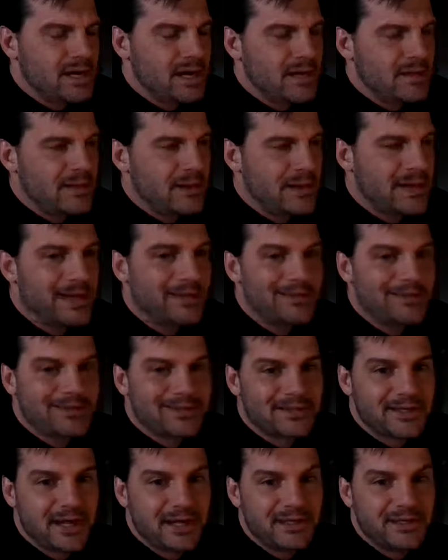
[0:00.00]
and then I get the
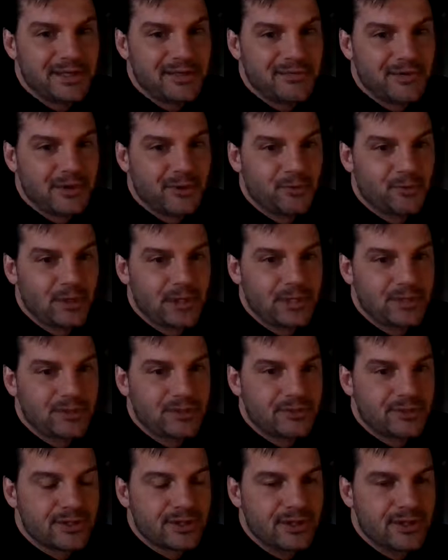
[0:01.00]
scientific
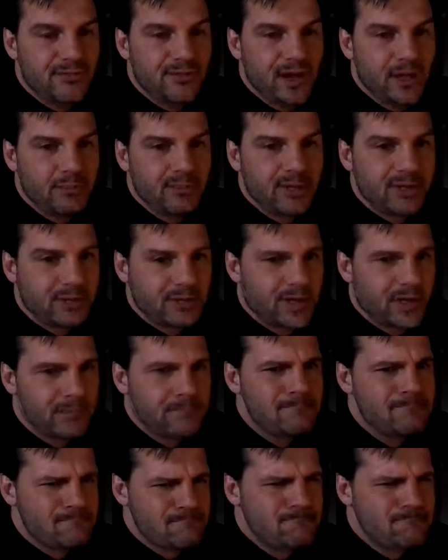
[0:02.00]
research and development claim,